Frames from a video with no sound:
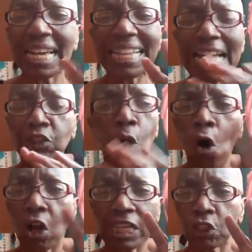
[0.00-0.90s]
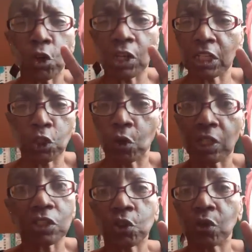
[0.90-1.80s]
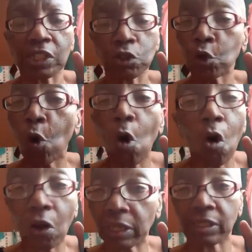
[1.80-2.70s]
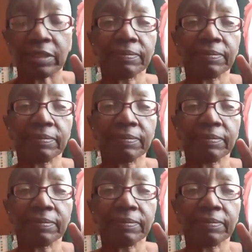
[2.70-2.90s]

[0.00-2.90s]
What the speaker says: that at all, at all, at all, at all, at all.